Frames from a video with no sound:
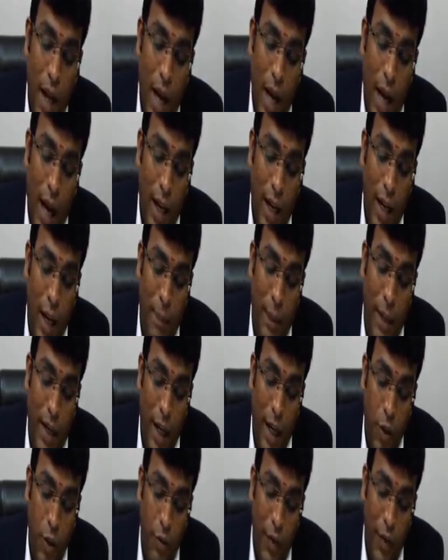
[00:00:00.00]
And let me tell
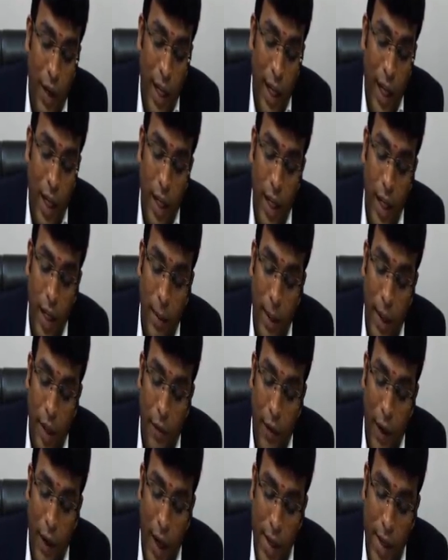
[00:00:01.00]
you very clearly, my dear
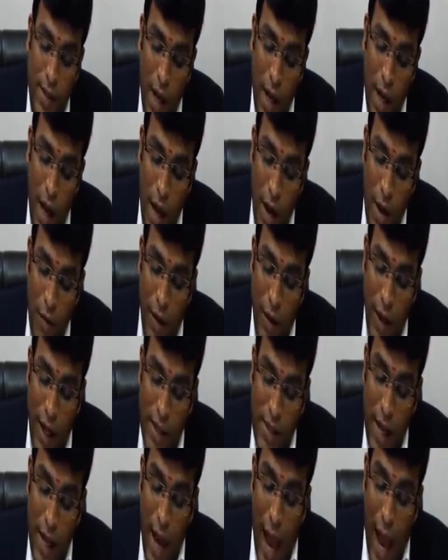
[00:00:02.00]
friends, when I
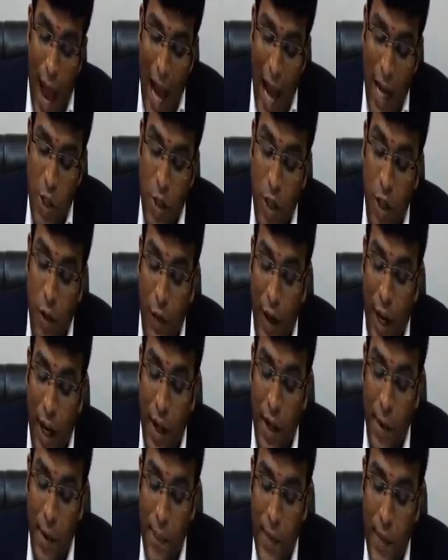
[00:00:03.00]
say actual
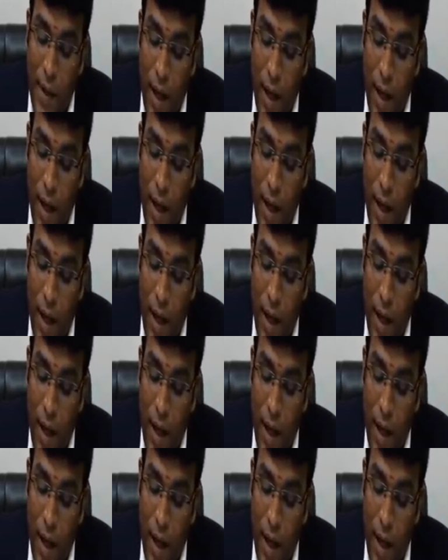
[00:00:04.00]
freight,